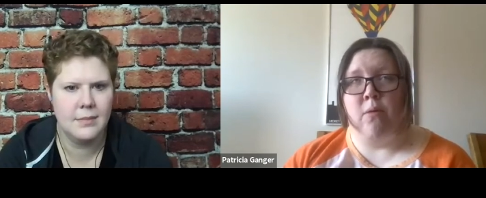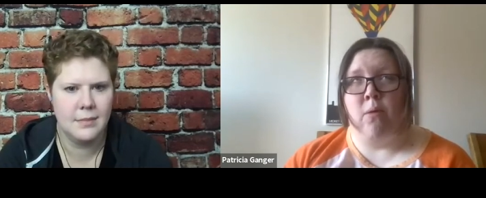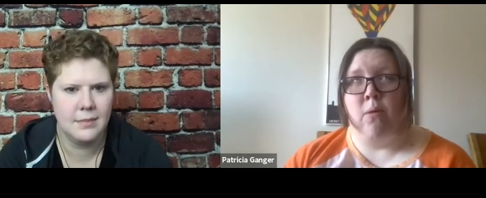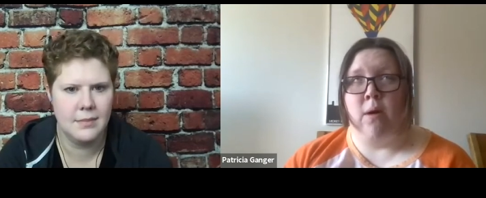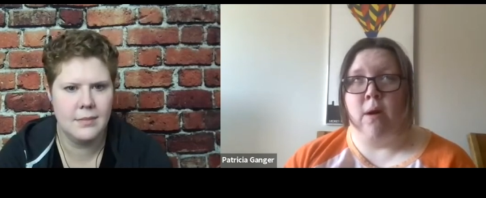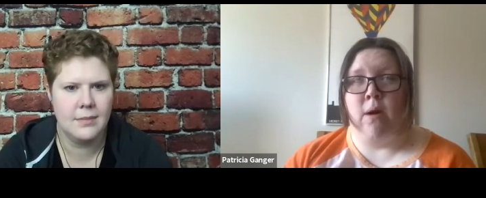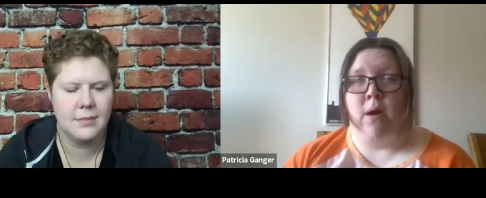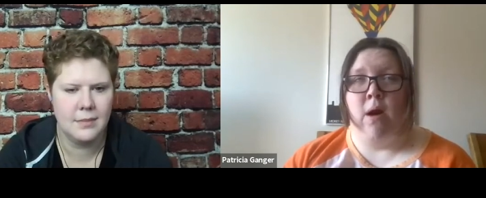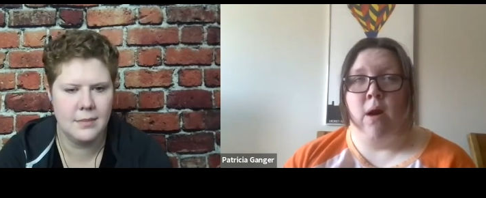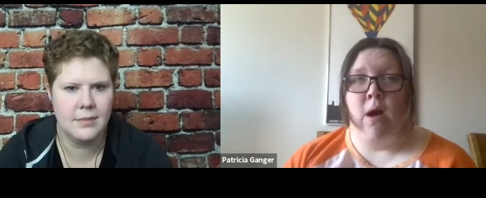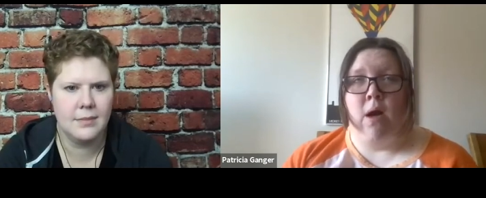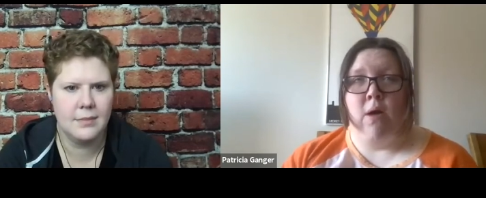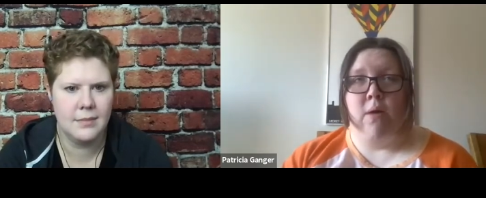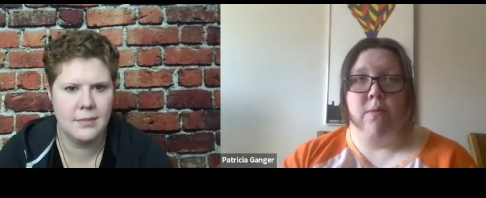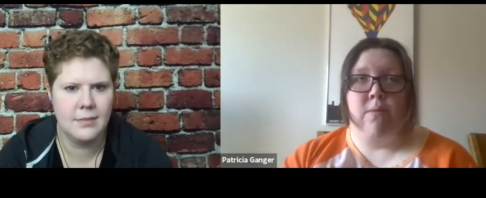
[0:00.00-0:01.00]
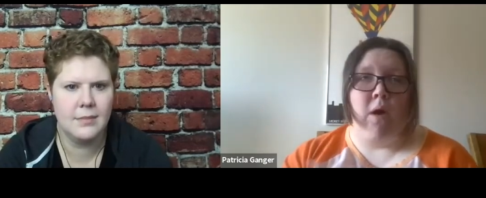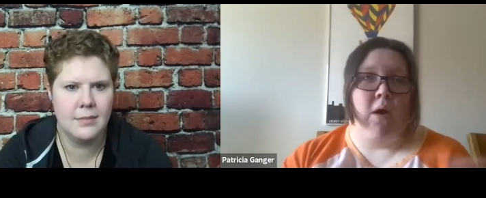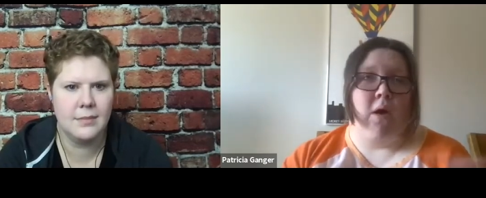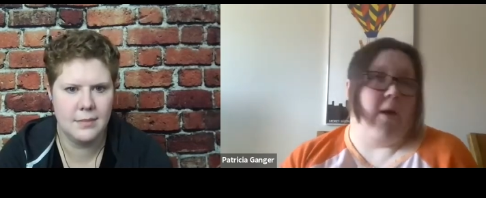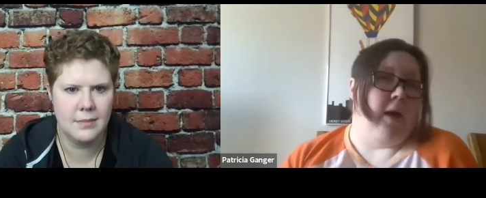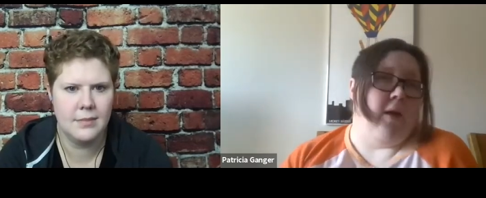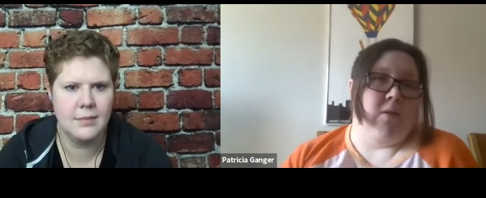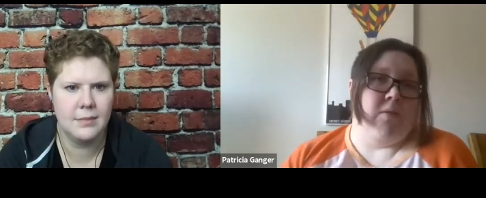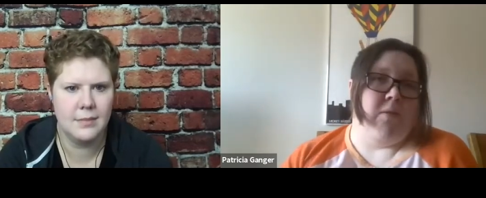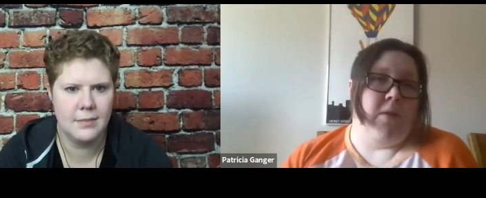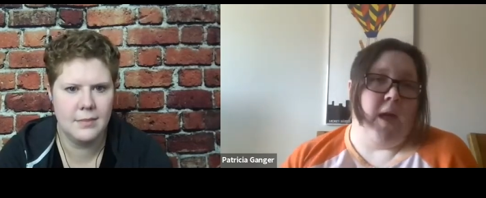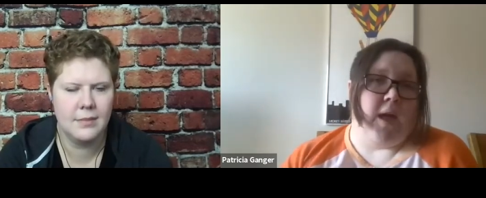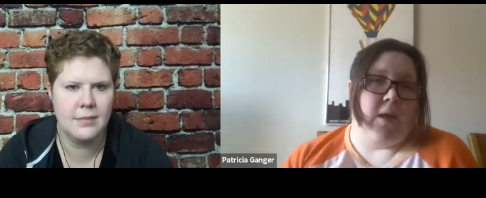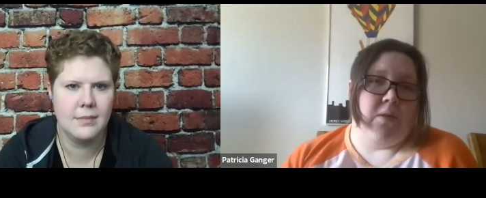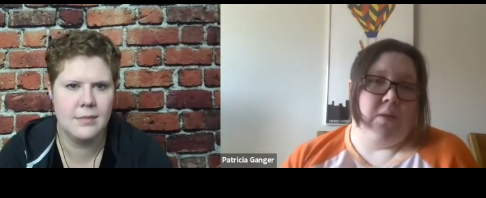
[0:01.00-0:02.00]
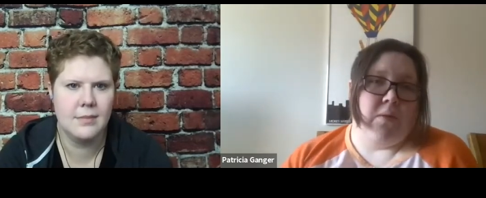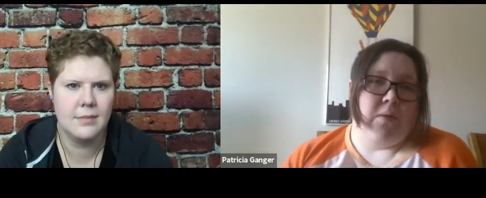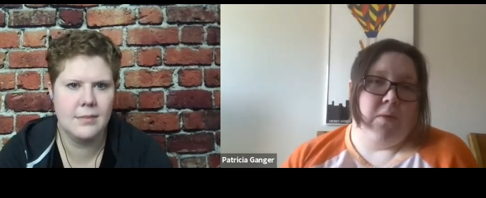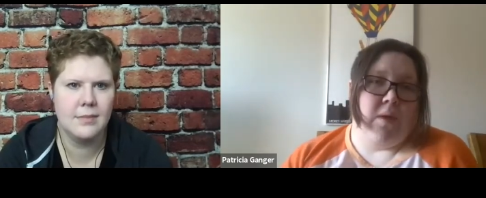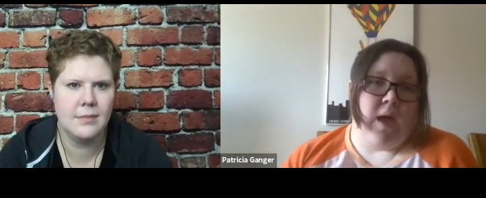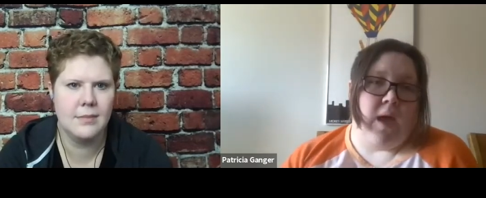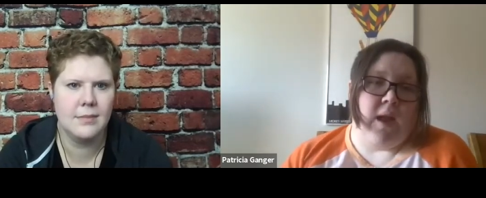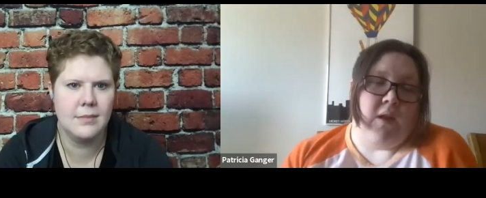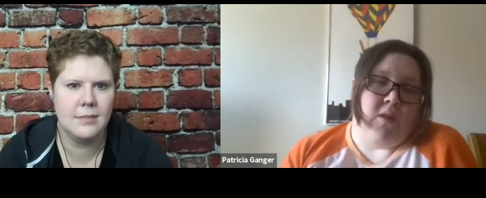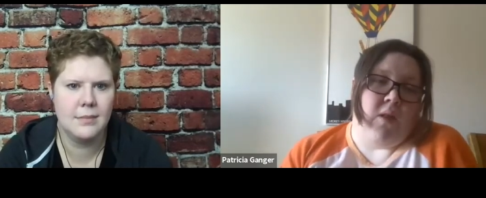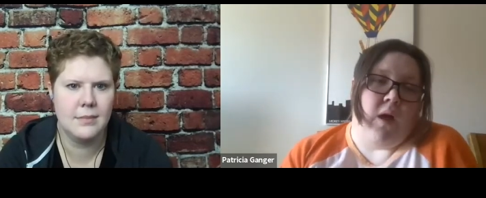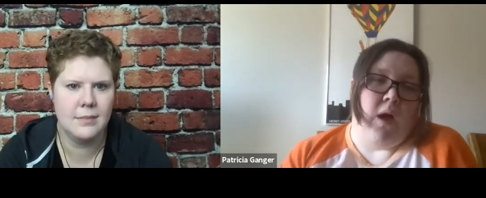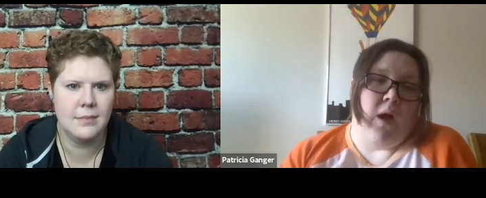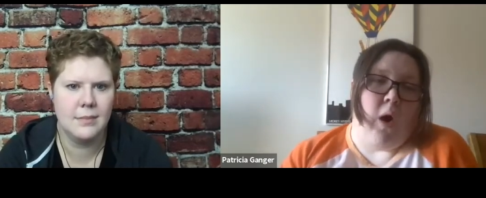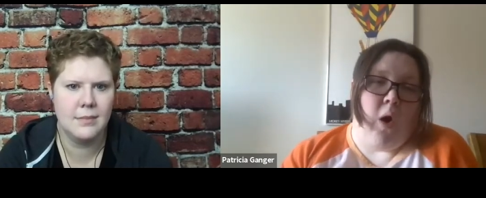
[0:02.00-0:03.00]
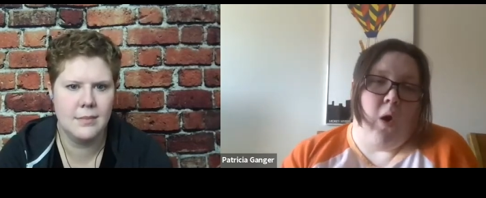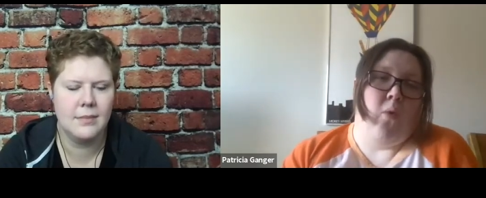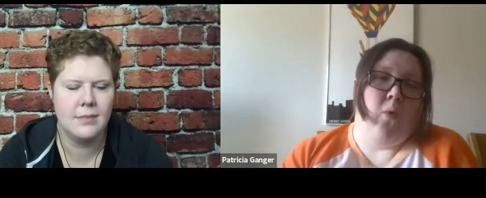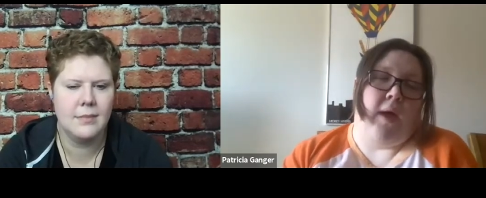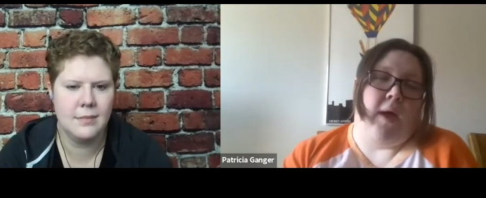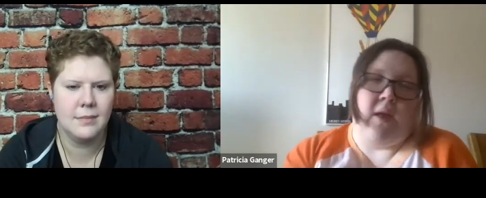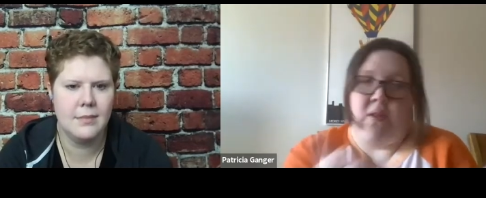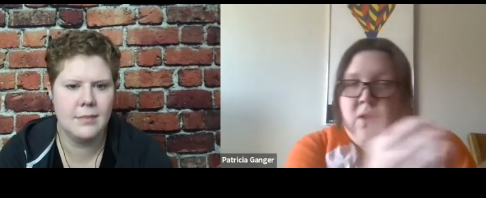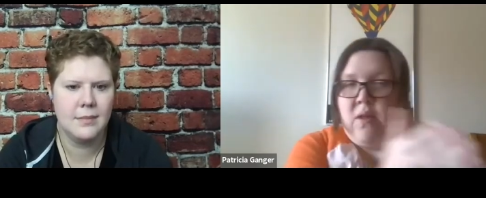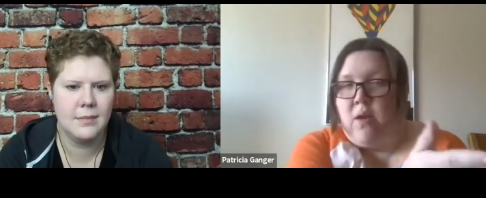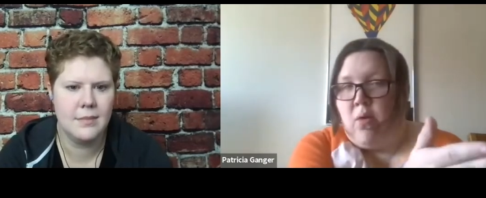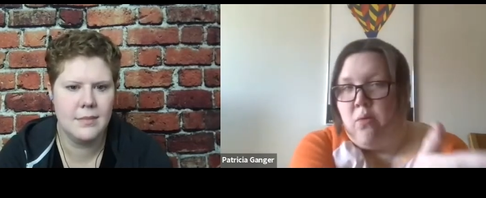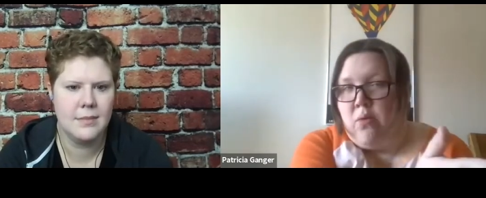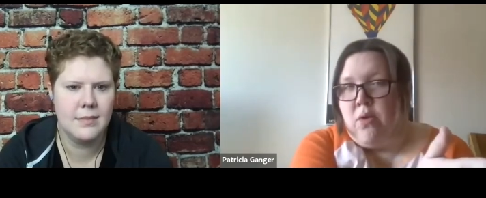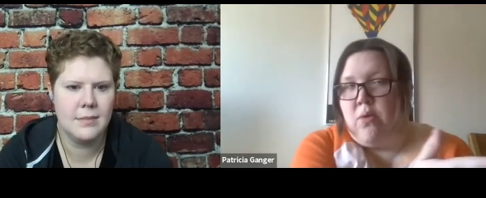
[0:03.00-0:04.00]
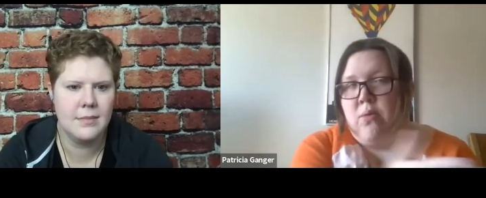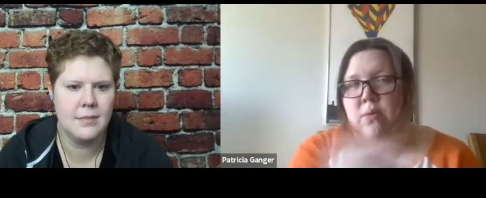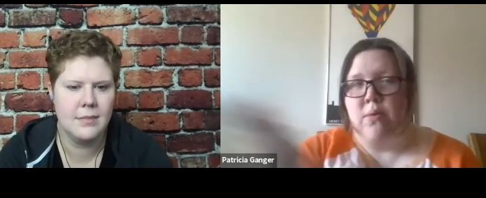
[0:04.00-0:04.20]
Speaker 1: for all kinds of things. And it's not always the go-to.